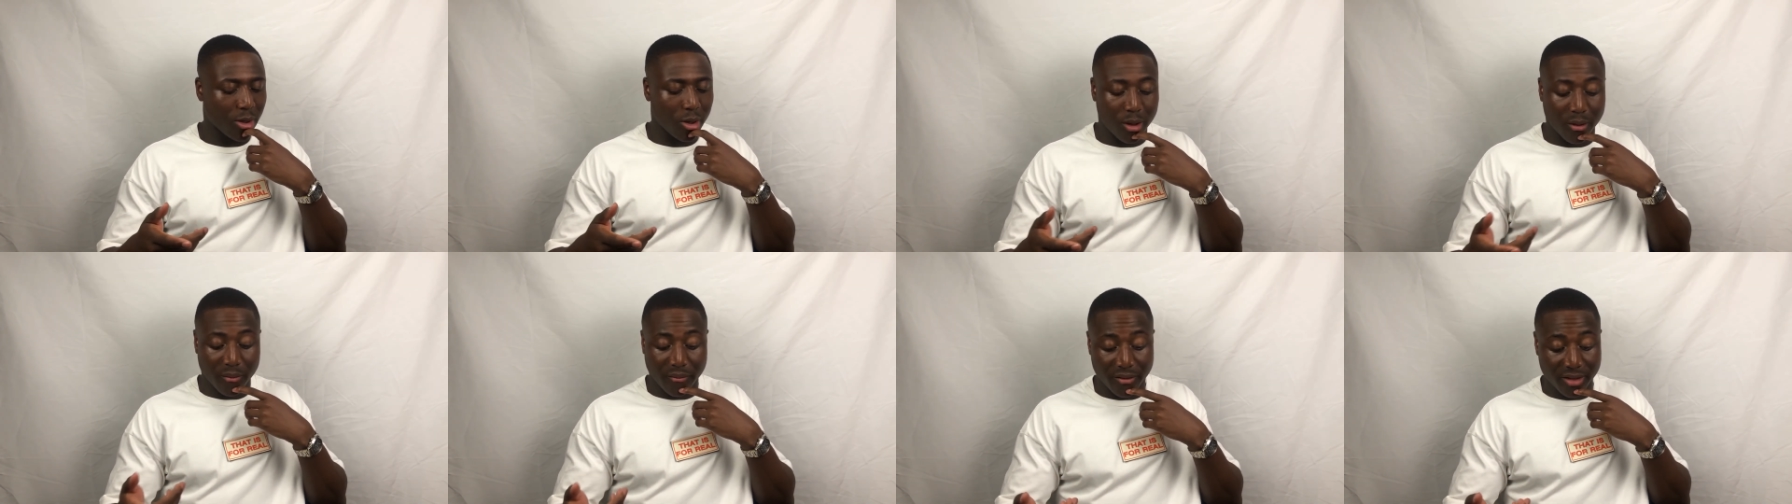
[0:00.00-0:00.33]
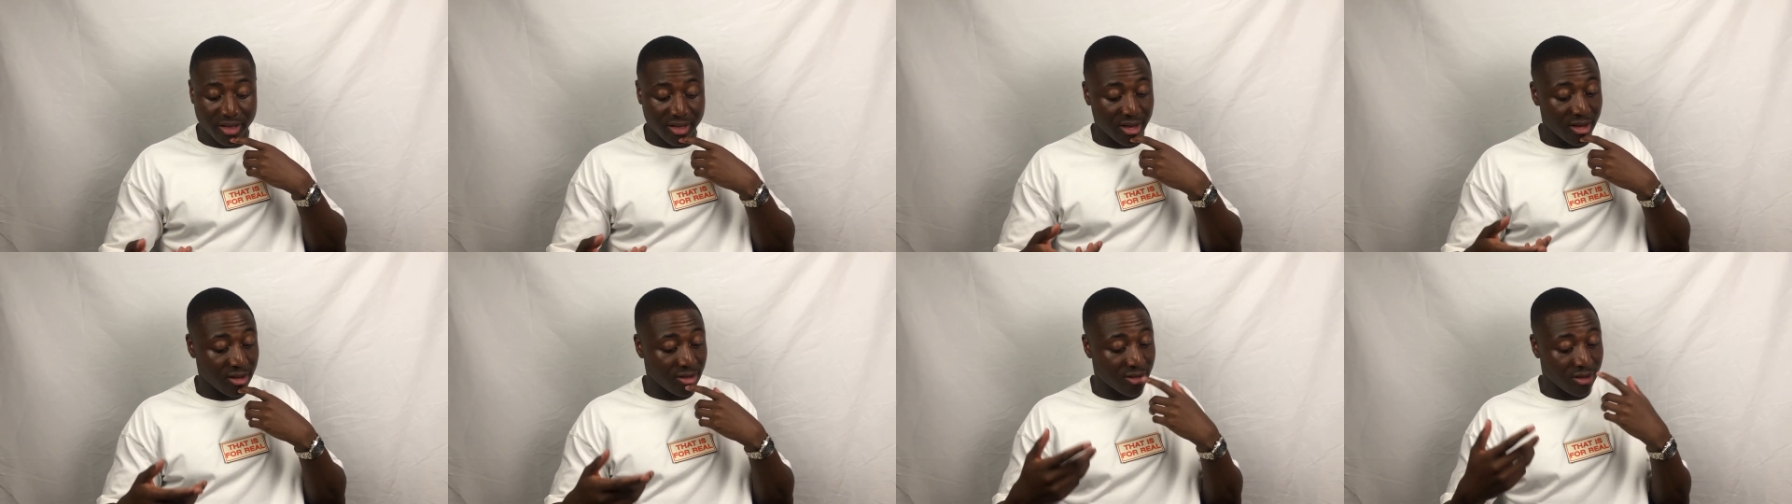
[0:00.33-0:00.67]

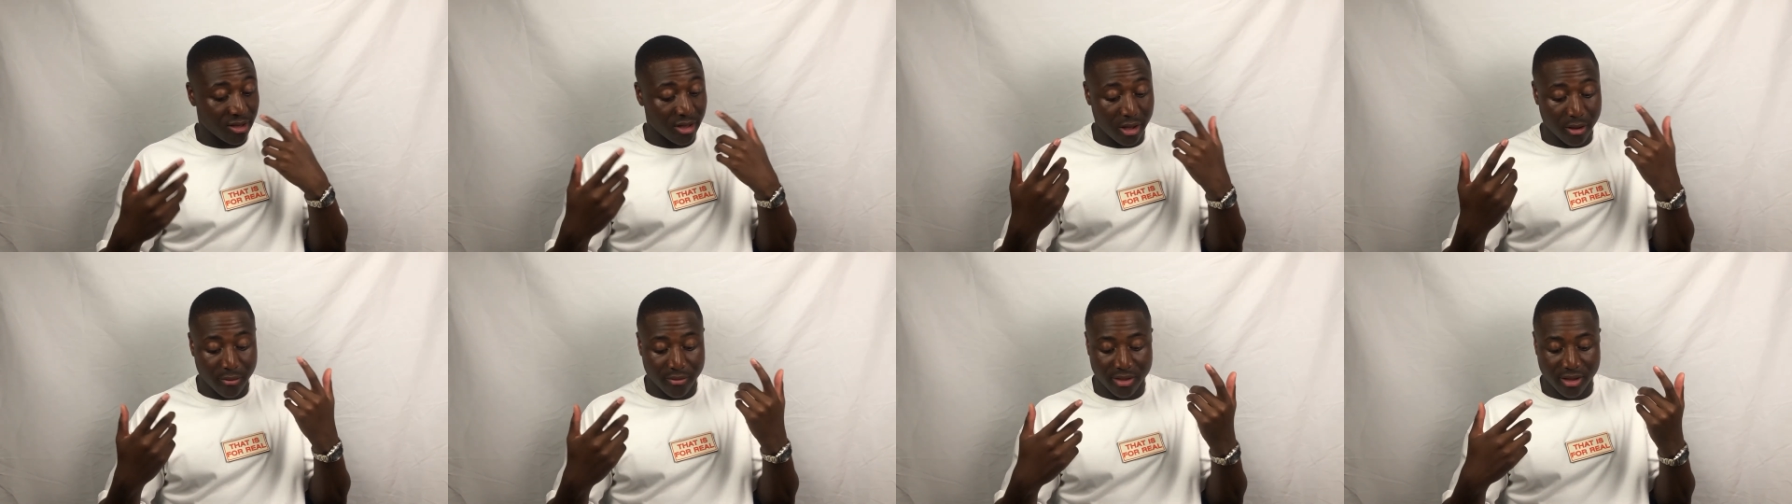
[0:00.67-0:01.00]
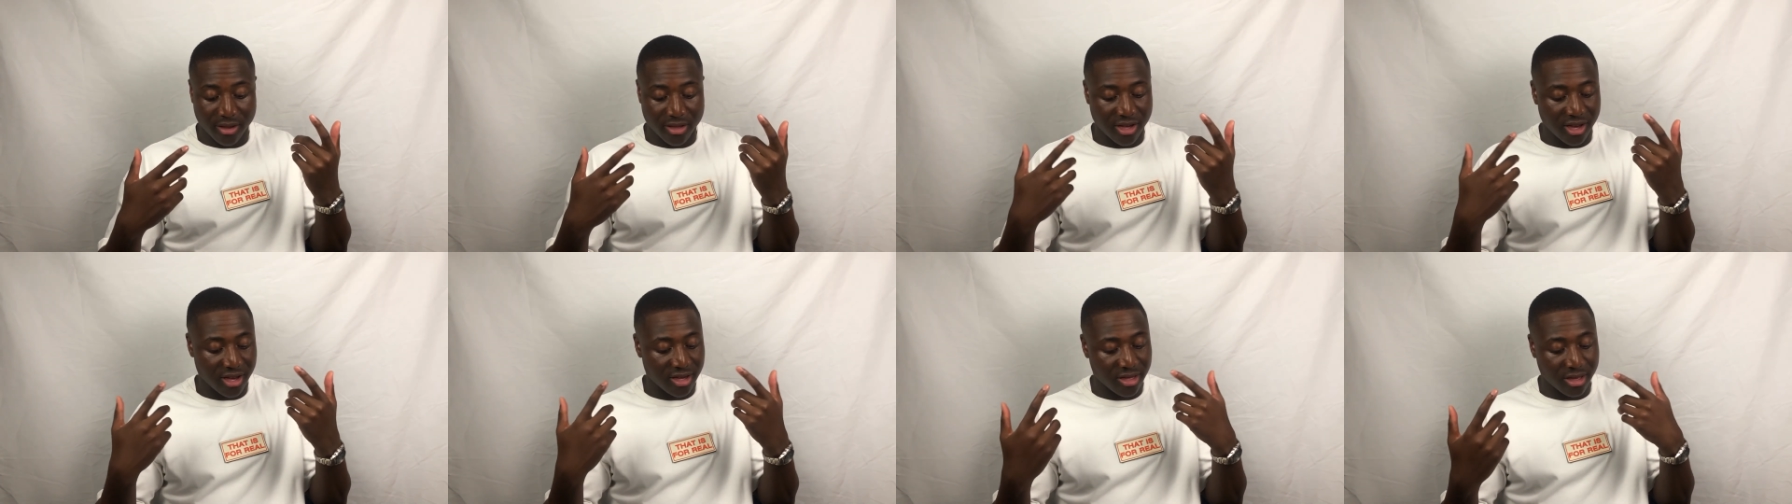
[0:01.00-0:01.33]
conversation helps
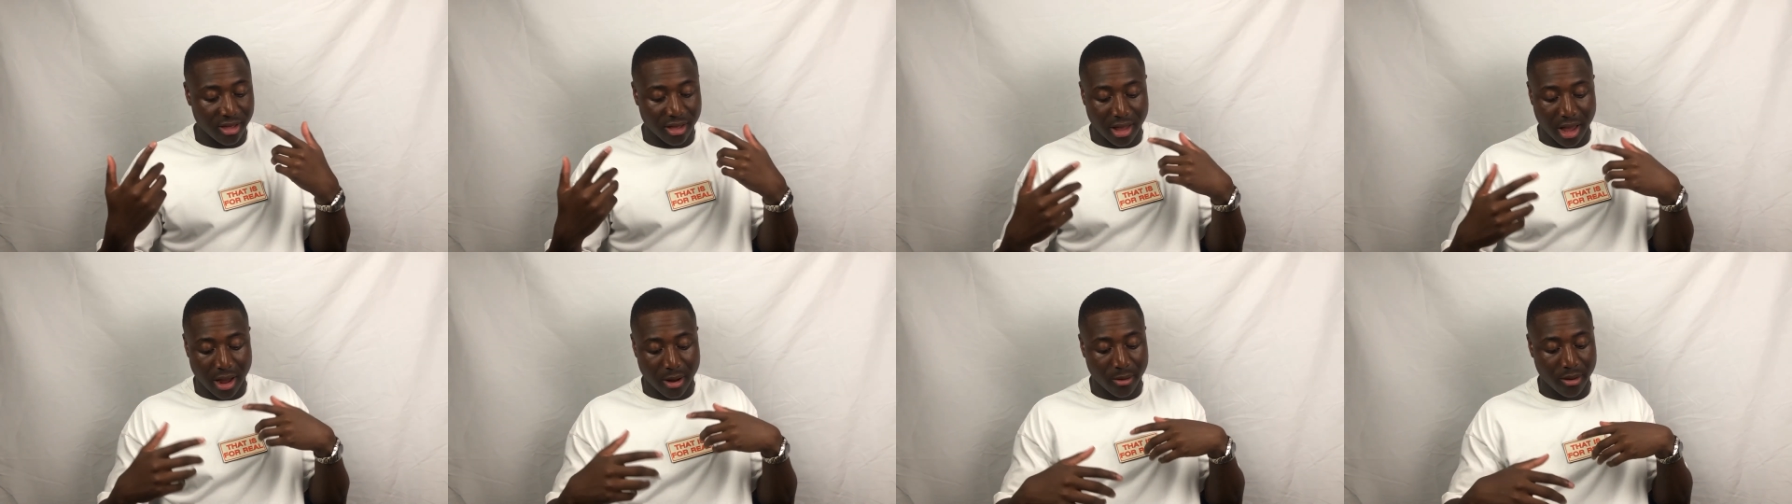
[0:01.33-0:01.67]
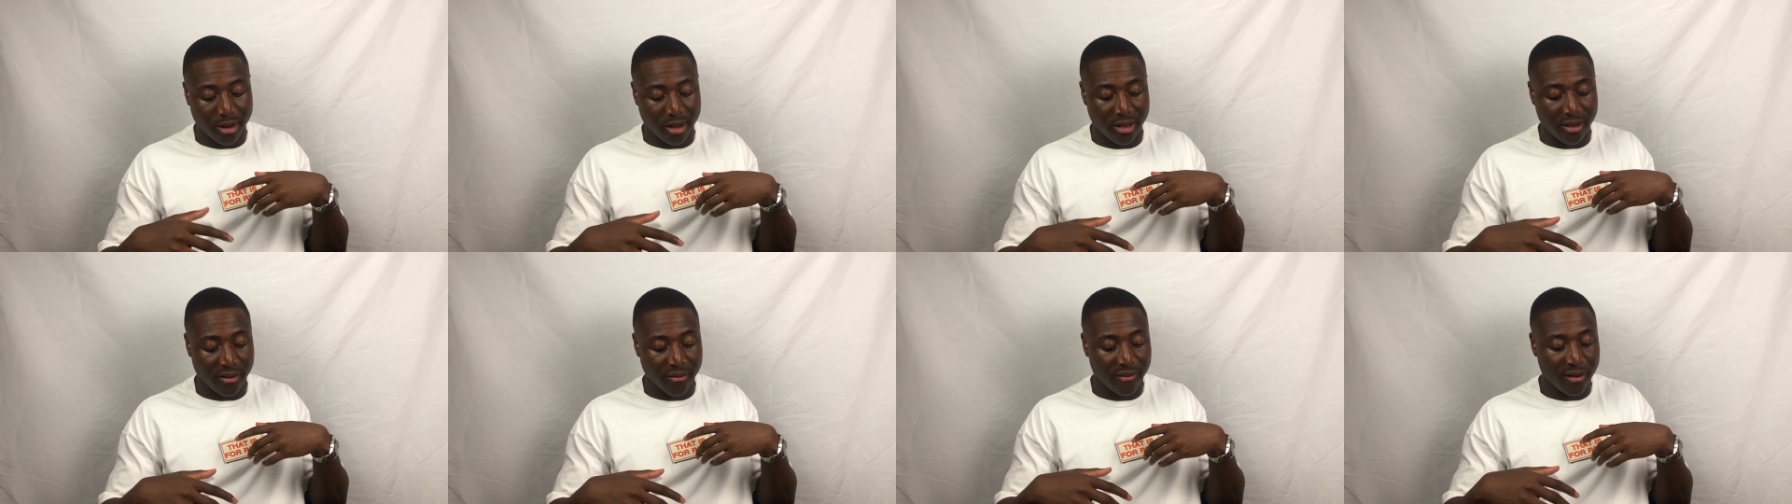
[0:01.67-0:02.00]
to change the
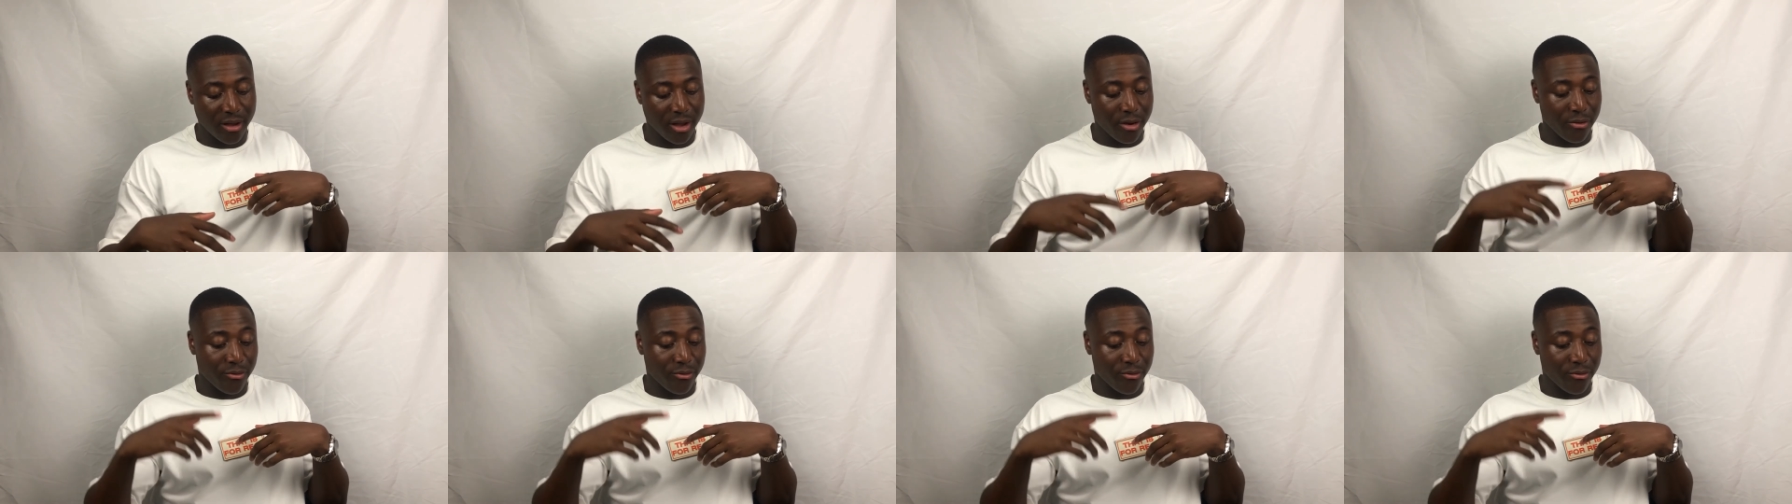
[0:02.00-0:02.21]
narrative.